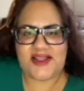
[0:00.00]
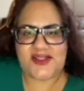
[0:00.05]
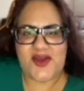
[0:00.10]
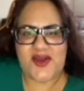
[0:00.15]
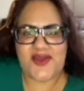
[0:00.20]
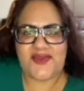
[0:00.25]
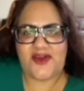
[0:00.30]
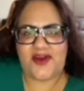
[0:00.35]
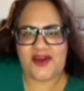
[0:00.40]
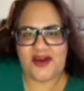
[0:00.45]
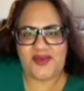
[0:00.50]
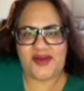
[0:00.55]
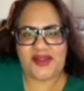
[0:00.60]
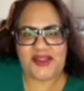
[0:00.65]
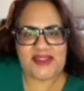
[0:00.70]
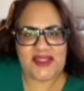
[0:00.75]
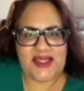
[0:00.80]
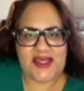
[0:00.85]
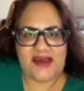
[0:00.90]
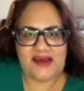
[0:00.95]
So I thought
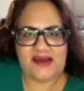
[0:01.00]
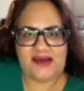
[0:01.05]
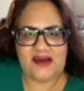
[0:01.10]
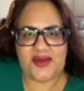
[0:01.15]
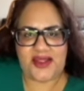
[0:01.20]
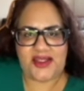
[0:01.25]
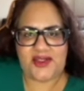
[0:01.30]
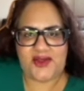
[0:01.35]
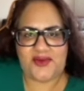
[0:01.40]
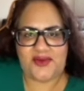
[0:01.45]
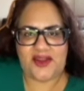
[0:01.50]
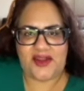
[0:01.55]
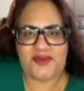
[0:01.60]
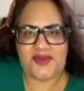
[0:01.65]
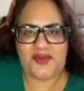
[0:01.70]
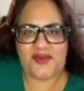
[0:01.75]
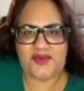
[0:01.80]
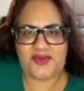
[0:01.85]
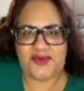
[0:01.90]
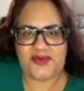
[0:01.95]
about that. I know a lot of
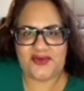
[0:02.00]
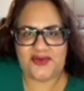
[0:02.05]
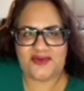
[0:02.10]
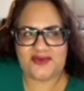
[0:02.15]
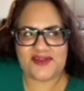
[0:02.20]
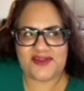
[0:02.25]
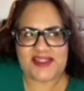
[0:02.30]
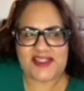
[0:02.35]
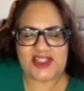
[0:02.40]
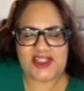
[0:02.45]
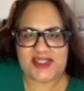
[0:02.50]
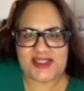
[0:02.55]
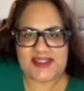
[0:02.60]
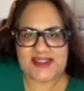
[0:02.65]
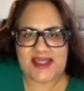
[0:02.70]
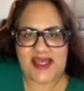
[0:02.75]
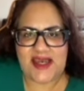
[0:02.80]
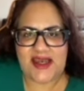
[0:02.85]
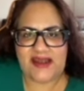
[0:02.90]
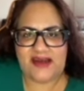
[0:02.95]
people suggest
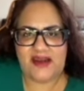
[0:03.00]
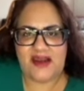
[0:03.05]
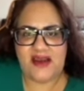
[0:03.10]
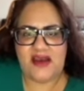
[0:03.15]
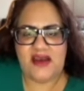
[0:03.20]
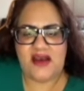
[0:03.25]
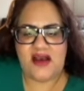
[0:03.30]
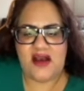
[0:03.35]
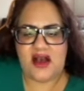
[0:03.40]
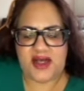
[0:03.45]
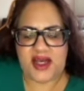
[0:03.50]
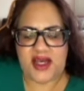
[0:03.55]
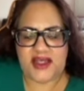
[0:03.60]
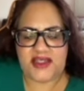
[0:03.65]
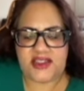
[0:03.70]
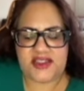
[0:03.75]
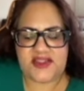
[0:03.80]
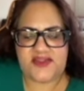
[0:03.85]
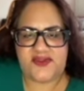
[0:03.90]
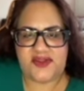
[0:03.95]
that. I
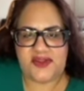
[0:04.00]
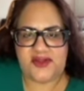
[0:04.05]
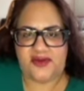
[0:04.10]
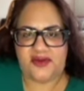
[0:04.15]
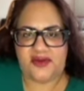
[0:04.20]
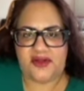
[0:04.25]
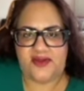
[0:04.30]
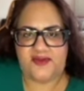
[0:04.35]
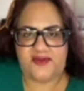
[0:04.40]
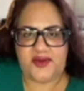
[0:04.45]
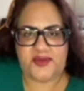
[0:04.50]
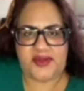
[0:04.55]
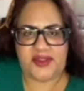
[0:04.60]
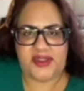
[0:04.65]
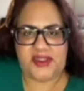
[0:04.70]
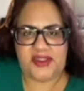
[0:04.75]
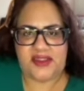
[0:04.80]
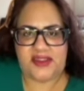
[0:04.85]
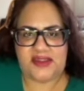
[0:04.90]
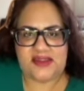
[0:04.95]
just figured if I'm going
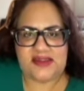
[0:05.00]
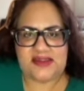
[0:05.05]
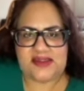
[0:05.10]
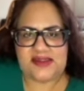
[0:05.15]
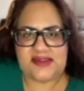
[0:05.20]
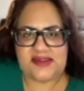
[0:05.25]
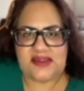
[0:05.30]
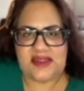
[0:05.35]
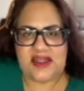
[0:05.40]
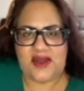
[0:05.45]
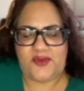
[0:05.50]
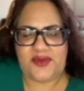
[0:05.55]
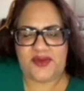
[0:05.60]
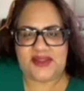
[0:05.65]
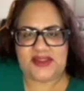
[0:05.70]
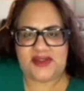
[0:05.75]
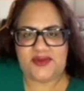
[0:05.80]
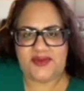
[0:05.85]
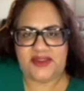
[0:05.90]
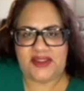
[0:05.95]
to get an assistant, I want
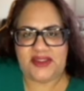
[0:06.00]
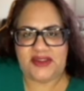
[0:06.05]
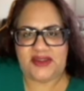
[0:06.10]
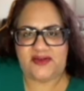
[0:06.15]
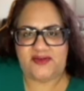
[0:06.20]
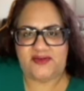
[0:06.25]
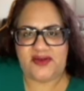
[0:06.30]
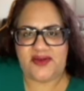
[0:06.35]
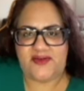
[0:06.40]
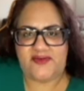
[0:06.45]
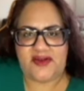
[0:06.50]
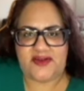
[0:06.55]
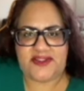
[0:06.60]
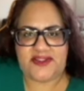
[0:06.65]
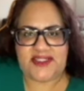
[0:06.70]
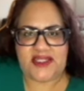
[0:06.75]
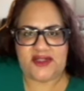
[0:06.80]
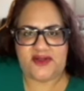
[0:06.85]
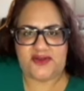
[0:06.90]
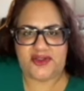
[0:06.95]
someone that can run around
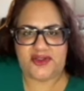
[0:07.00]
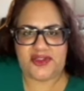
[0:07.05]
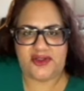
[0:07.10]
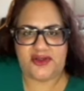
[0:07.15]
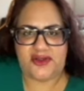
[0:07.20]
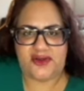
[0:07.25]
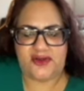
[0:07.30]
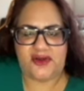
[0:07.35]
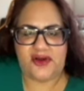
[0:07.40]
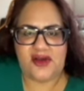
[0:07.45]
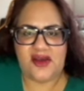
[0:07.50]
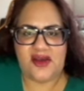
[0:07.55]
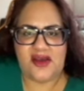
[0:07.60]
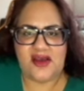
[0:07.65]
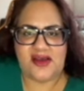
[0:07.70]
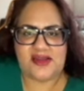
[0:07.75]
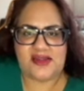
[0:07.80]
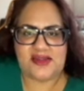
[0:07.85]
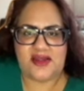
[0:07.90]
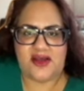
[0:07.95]
town too.
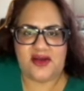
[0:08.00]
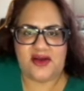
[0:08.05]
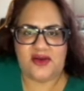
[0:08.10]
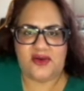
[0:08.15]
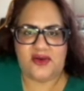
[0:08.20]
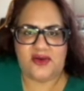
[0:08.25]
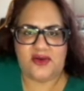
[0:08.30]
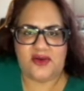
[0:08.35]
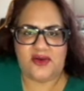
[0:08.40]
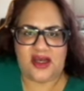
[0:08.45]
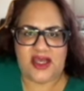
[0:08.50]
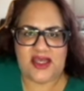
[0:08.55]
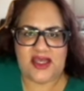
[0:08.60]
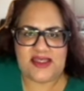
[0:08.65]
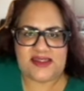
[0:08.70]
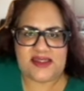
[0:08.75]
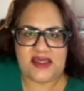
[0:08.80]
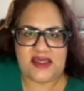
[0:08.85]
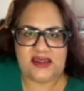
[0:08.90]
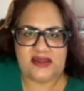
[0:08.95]
So I
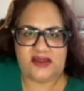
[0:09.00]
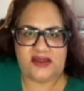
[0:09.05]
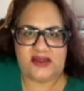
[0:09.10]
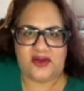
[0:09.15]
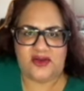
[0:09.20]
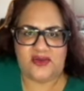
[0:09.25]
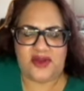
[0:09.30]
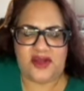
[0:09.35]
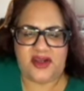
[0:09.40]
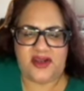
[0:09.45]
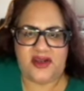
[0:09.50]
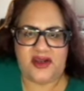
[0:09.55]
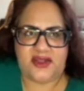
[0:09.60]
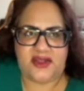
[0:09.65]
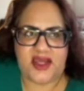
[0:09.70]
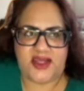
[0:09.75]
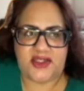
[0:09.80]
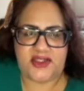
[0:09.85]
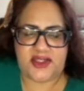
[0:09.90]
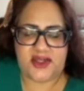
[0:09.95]
said, you know what?
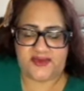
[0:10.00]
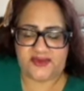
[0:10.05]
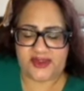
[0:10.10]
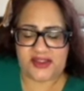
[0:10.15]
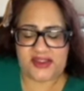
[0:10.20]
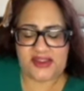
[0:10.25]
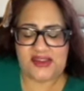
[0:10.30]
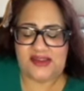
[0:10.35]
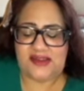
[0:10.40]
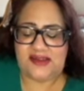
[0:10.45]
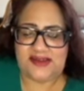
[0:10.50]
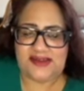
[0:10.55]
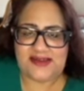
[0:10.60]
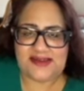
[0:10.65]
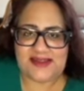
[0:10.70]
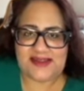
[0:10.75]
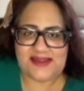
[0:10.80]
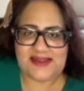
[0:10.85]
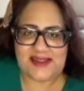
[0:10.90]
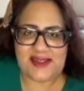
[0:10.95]
I definitely need an
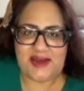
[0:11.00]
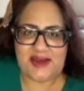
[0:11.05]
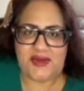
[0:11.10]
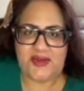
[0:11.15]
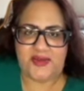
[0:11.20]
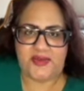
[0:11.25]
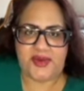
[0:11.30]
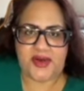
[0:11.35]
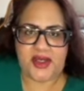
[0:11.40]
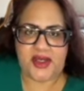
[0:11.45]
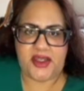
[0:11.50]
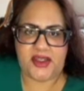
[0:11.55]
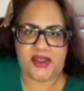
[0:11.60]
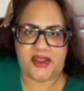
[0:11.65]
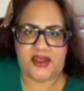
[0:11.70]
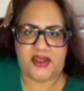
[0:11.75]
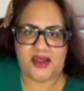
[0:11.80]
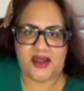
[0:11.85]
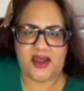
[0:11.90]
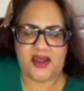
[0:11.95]
assistant, but
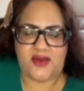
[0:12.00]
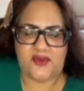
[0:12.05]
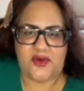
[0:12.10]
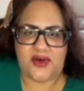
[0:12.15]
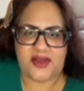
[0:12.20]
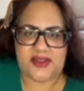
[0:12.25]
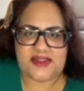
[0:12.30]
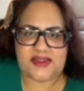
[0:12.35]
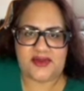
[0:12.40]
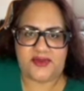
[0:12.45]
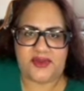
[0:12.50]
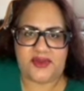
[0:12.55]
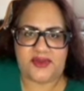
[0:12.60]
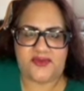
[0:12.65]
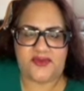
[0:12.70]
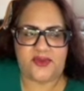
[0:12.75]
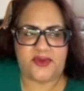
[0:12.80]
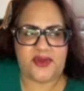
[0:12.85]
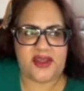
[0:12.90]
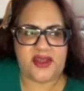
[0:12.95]
I want someone
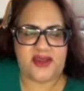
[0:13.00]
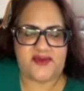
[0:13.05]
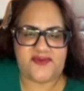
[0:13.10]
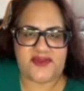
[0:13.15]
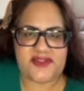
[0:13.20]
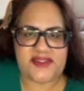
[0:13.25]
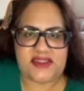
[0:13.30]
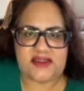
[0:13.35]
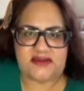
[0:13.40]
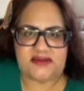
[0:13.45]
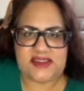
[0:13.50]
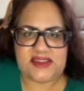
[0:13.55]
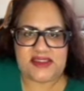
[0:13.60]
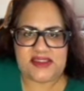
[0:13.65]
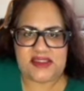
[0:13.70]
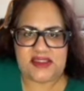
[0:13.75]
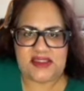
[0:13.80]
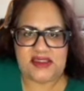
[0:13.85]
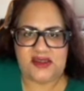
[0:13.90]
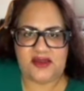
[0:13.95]
who I can physically
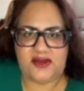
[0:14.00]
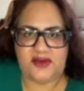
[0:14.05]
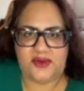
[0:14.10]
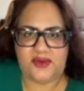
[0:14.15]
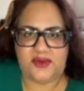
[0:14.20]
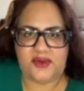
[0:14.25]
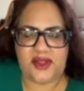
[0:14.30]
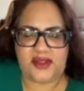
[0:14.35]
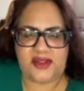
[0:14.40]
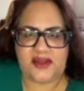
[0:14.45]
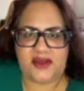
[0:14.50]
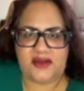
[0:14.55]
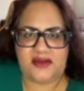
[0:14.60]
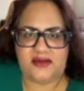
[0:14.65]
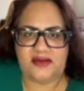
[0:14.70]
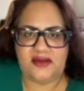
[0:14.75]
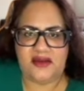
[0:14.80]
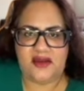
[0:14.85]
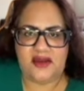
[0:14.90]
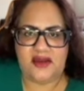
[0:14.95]
see, who I
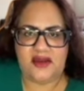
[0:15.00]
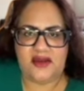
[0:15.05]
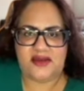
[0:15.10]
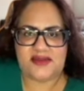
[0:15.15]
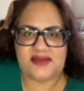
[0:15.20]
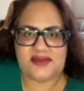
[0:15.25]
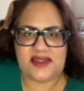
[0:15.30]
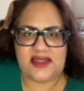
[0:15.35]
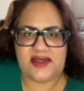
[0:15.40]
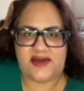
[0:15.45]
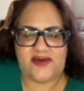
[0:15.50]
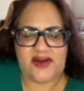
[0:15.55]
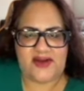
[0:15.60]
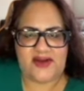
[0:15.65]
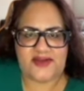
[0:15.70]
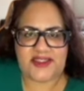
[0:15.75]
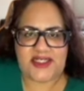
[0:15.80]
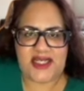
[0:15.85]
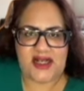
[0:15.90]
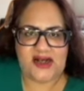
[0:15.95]
can send
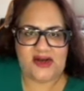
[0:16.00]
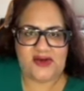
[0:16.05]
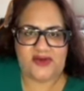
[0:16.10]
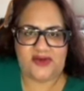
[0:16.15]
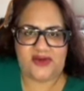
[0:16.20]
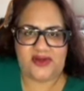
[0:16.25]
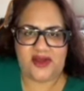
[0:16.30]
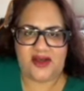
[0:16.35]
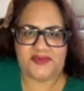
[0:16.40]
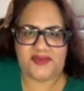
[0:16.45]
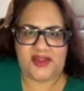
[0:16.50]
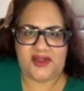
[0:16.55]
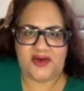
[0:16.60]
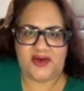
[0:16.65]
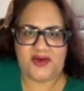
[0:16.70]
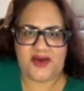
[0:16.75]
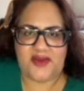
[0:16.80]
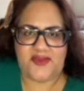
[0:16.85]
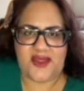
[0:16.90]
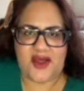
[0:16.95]
around town, you
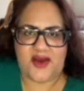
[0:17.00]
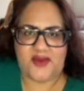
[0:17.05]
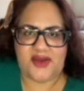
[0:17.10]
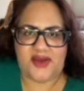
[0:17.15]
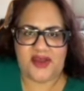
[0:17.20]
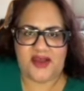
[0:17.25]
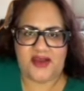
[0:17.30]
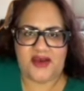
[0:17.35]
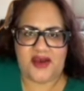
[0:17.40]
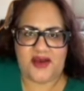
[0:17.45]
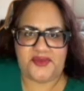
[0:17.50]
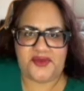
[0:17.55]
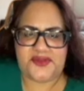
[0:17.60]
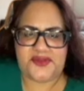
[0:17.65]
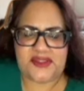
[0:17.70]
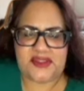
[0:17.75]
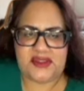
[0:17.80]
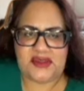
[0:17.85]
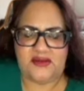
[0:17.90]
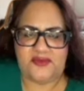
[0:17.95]
know, and that way I'm
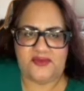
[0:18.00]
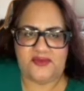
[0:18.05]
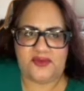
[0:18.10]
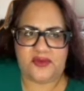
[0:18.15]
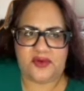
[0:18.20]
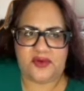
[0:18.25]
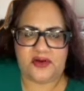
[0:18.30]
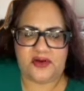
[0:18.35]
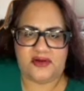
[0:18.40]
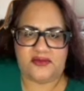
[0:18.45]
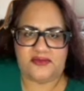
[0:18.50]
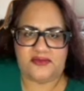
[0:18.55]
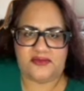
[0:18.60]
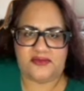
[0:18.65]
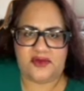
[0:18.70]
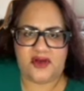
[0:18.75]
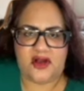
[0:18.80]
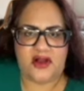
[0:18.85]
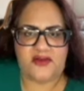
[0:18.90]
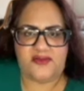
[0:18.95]
using him for
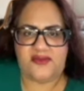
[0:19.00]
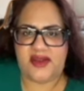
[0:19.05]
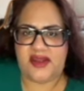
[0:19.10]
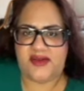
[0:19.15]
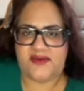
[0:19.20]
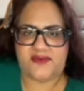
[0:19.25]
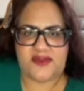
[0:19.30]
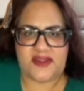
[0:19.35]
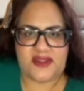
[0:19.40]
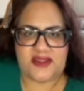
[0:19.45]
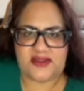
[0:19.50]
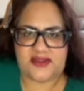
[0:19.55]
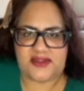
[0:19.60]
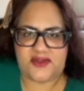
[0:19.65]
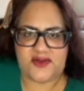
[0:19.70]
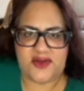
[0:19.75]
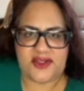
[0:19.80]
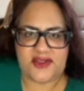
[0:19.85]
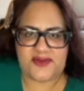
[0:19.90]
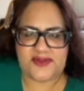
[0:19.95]
array of things. You
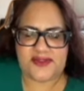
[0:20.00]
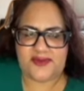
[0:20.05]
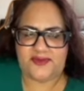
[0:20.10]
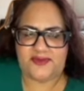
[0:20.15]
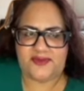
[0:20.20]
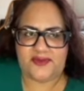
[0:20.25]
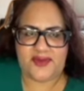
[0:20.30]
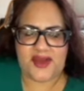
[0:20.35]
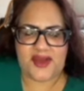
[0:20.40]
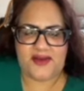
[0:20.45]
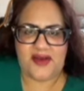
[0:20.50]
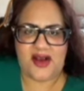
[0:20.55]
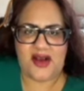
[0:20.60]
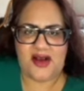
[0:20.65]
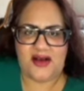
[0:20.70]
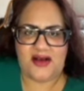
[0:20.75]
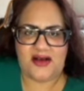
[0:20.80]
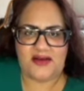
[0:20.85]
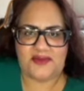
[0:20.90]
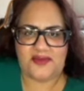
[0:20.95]
know, I use them for my
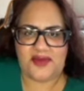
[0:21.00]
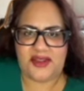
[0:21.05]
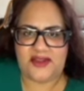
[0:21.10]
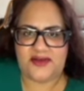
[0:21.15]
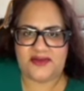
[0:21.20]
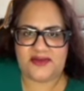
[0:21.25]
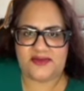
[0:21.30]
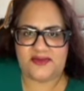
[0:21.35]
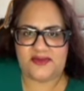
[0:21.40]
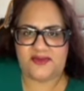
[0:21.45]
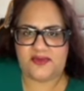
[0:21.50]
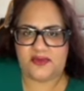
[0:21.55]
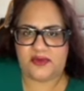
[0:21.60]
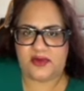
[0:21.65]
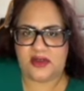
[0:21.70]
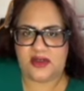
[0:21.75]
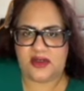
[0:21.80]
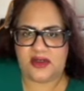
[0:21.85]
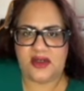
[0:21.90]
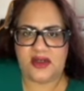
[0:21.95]
mom, I use them
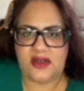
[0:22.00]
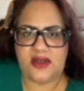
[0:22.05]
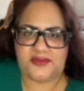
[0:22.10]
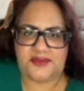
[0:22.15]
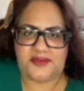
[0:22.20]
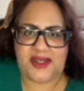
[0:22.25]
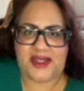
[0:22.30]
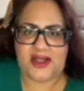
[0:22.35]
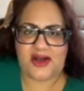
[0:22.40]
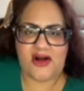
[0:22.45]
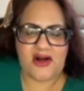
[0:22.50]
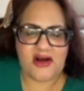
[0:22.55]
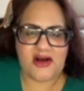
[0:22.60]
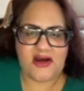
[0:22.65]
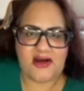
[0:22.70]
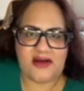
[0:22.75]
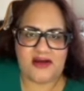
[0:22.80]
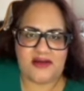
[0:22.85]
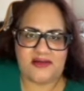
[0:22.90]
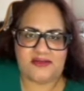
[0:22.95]
for my
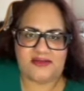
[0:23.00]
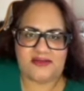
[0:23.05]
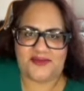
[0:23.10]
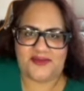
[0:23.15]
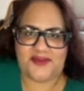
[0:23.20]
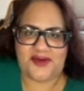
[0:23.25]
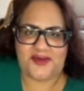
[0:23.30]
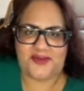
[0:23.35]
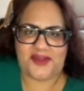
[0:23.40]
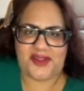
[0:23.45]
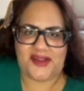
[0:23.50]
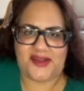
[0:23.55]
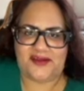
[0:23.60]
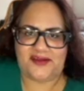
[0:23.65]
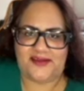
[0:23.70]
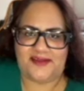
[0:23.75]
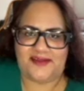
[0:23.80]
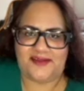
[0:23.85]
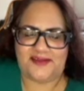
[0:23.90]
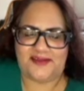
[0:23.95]
car. I'm like,
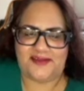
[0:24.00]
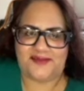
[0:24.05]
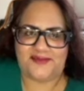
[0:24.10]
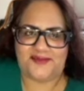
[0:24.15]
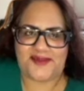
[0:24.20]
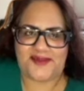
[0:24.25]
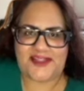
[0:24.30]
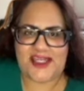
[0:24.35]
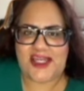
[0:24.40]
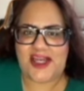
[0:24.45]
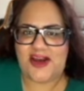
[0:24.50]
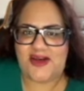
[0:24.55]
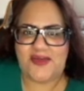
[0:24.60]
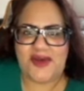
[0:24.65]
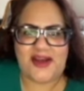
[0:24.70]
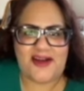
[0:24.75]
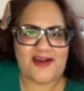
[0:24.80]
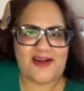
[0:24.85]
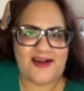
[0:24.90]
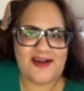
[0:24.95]
take care of
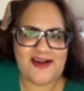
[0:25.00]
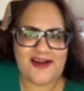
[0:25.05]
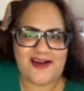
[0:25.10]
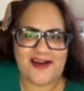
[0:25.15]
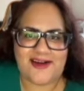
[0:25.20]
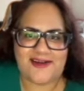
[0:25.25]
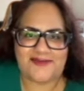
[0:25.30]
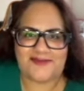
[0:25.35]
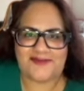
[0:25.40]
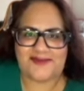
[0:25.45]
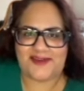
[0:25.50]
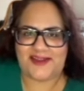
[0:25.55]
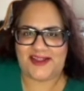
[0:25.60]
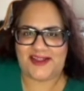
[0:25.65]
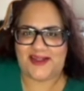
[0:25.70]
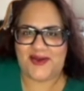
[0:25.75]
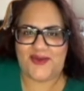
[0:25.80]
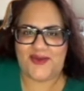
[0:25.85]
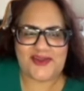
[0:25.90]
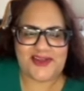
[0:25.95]
my car, get
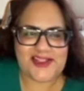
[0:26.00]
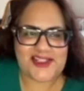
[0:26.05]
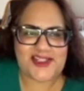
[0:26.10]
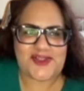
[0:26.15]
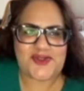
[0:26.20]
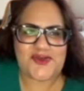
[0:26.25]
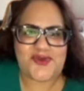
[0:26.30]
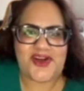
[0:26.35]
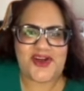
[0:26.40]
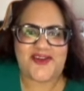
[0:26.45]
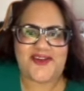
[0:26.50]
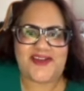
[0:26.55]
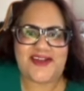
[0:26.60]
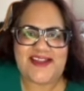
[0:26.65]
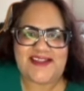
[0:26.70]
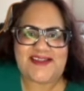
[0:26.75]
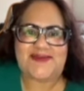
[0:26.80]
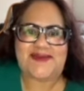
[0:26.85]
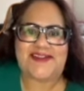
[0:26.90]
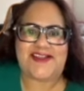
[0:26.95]
the oil, do whatever
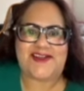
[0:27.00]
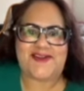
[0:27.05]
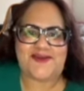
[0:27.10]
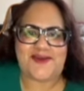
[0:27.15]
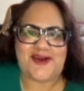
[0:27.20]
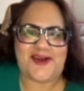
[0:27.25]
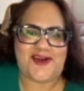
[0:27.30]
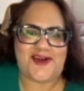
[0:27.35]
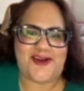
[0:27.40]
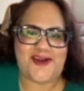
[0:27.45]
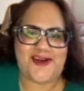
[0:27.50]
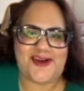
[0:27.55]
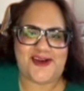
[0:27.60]
needs to be done for my car.